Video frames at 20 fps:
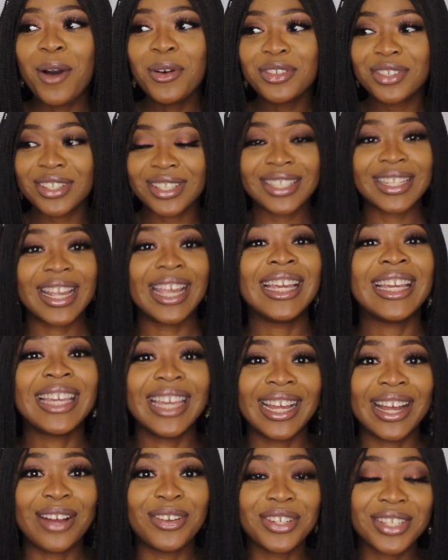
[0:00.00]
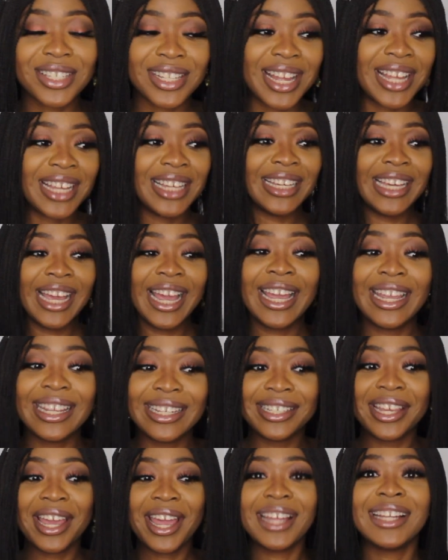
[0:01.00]
I was just like gain.
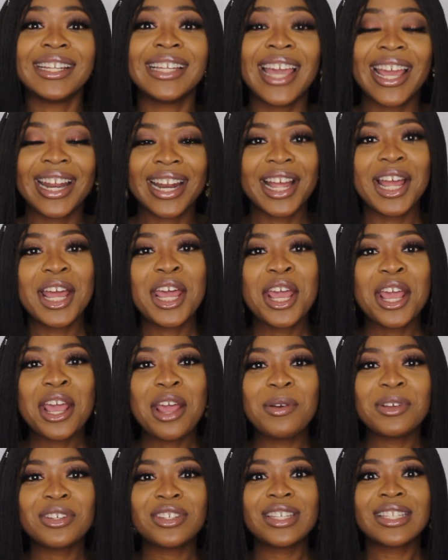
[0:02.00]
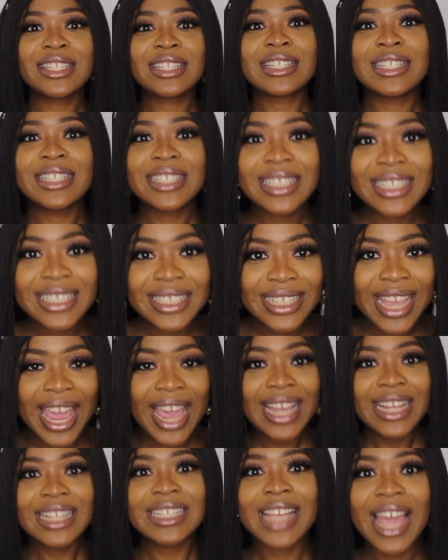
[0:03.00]
Like it was just
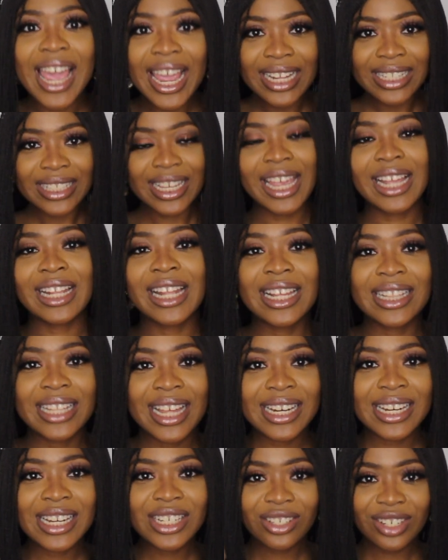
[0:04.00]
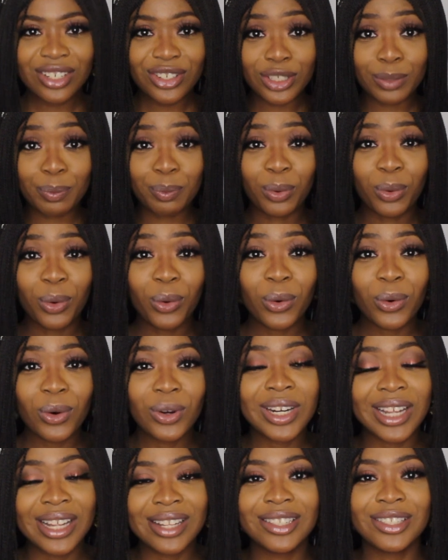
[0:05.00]
take, like they literally just
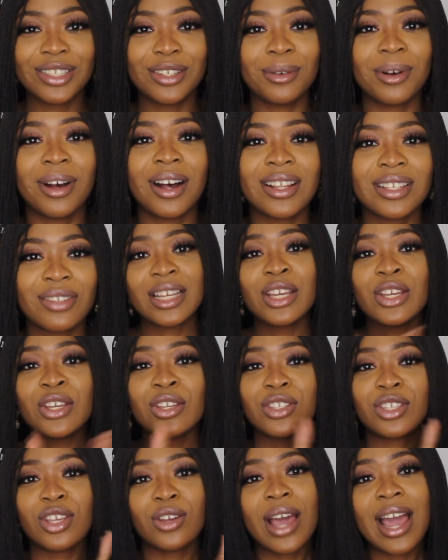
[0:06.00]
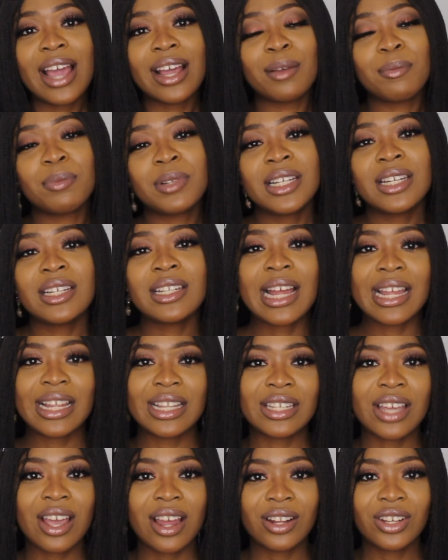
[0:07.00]
poured into us. So I completed that
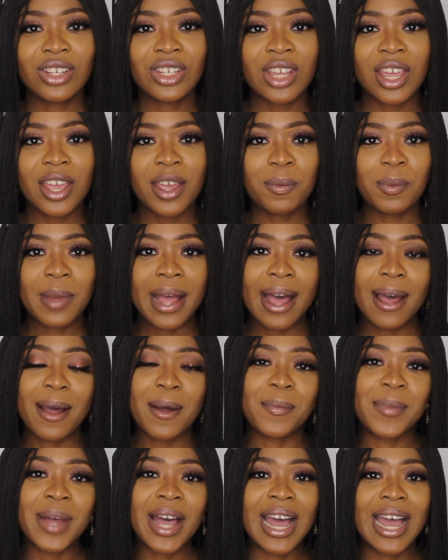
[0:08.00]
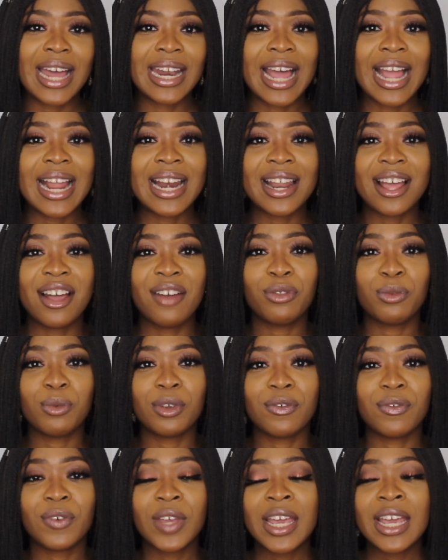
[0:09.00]
internship and I left
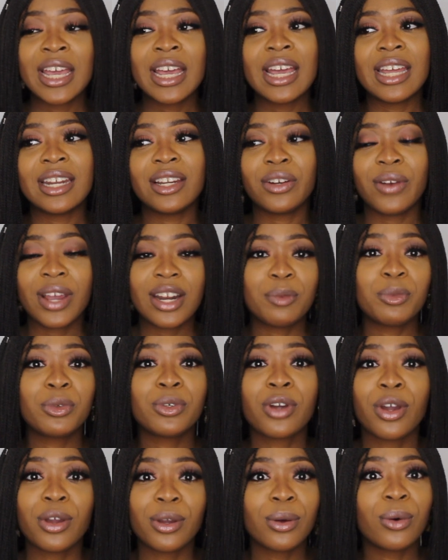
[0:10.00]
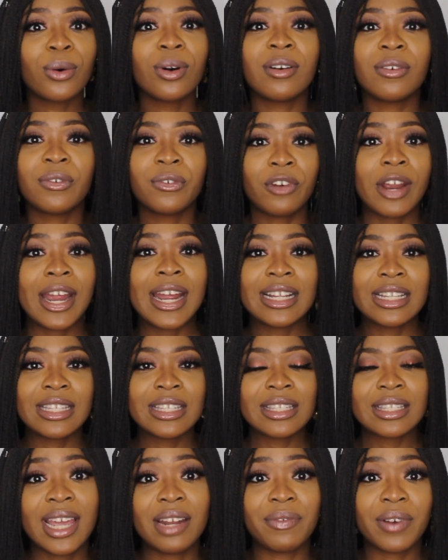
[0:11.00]
with an incredible cohort of
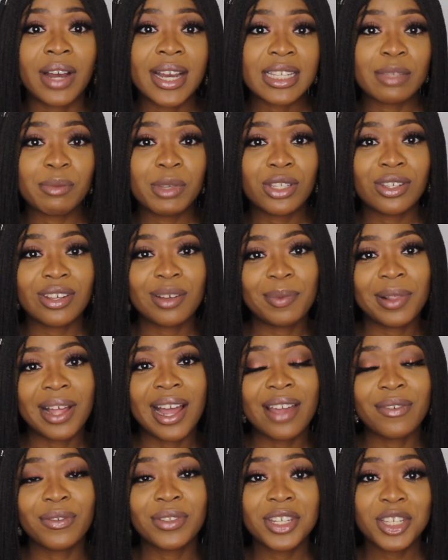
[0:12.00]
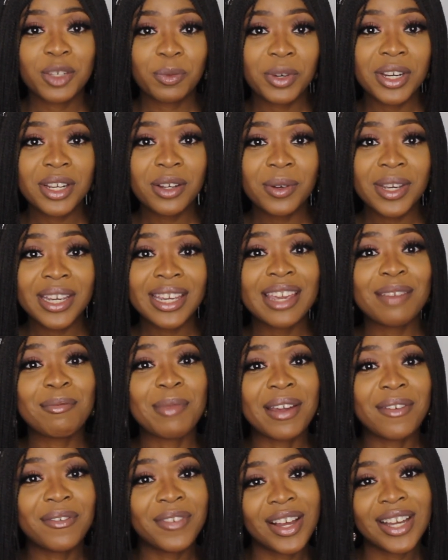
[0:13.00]
friends. They advised me to apply for the spring week in
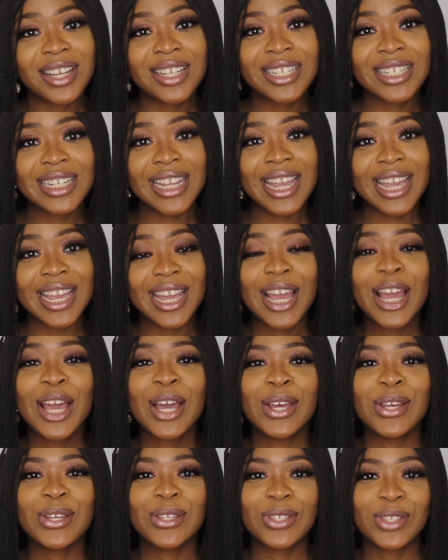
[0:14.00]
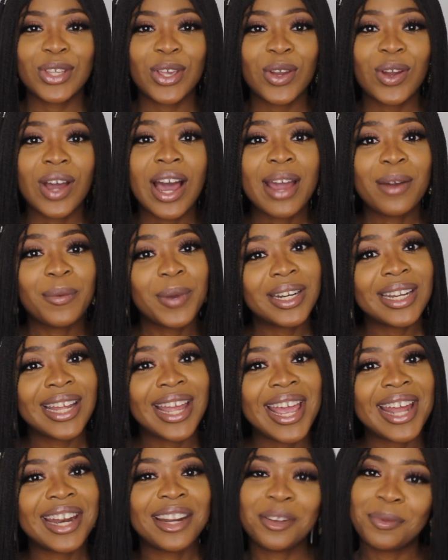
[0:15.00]
my first year, so I went
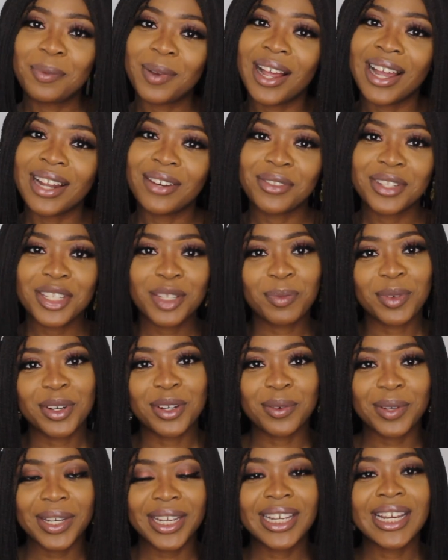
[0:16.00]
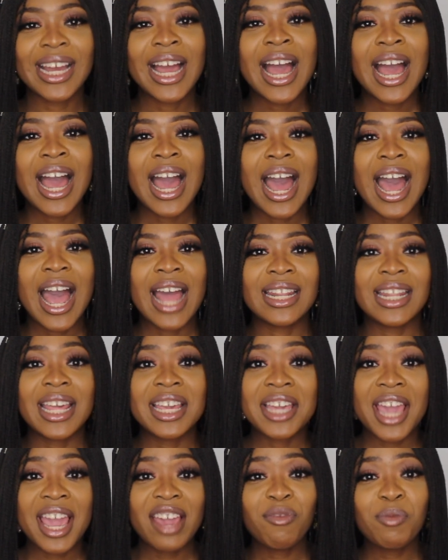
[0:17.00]
ahead and applied for the spring week, and they
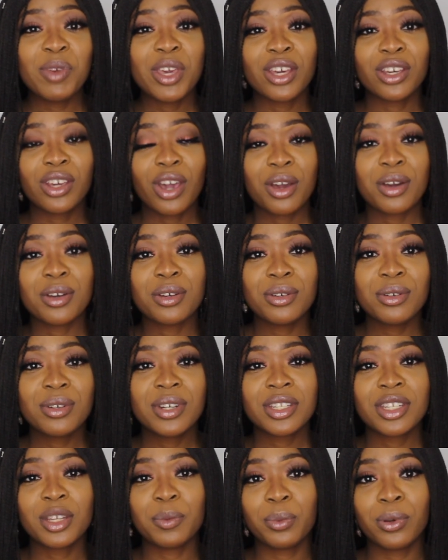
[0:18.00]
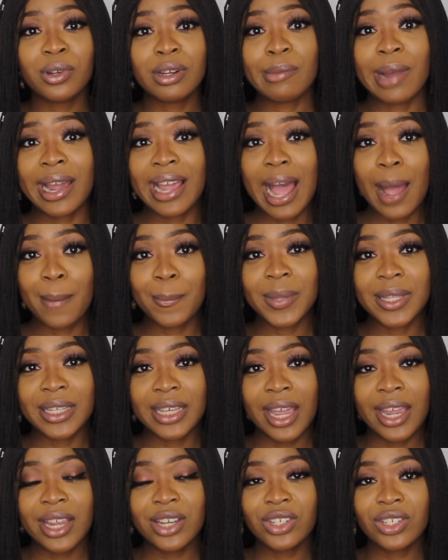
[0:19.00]
gave me a code to put in my
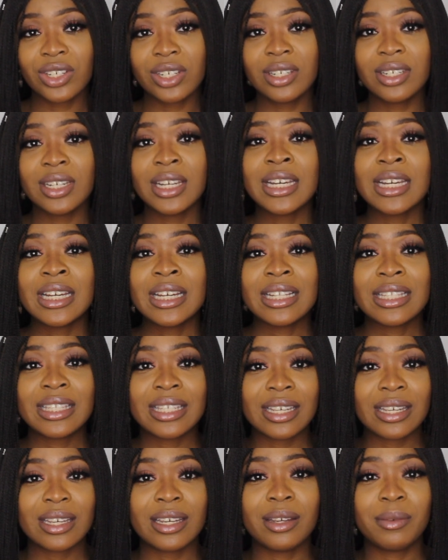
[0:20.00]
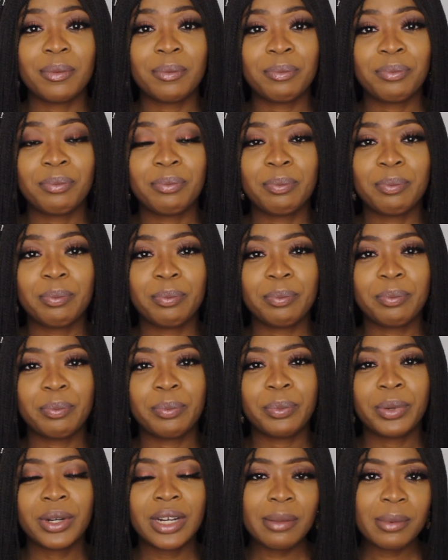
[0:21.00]
application to
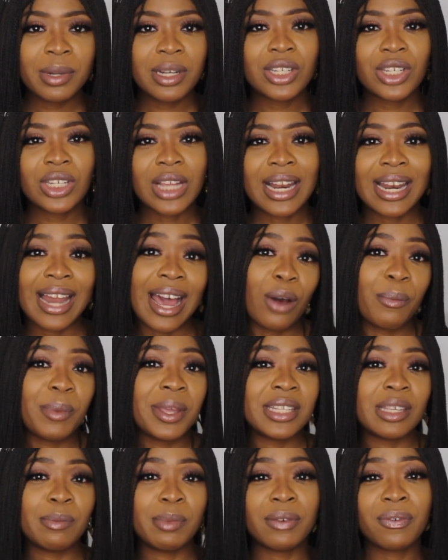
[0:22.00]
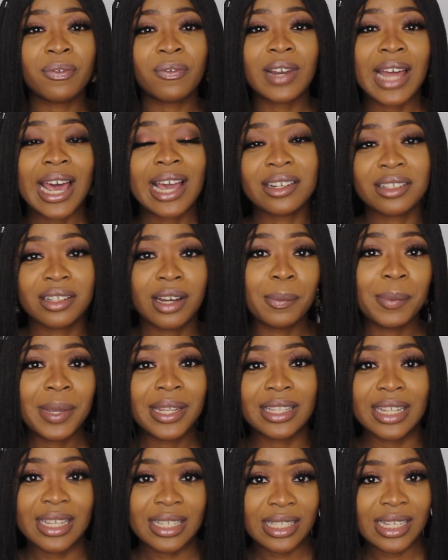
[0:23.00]
pretty much allow me to be flagged up
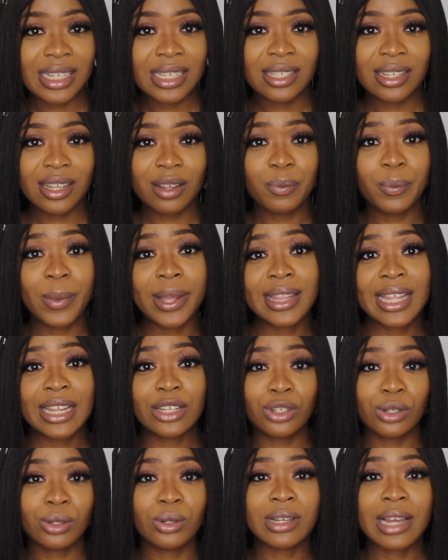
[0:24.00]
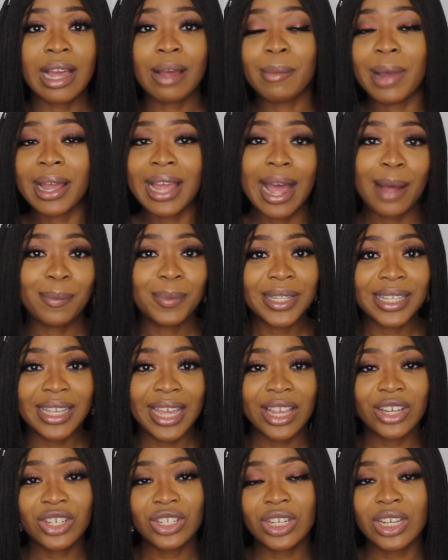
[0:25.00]
in their system when they do look at my
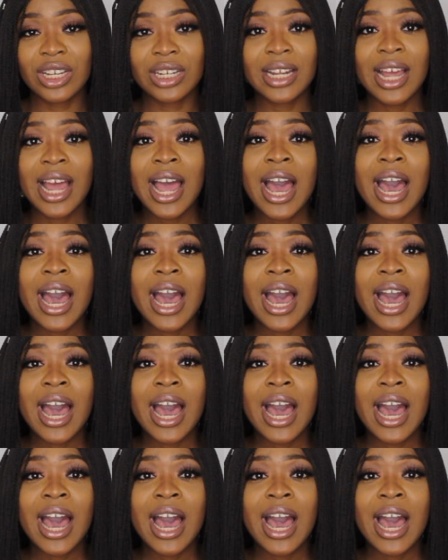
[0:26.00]
application.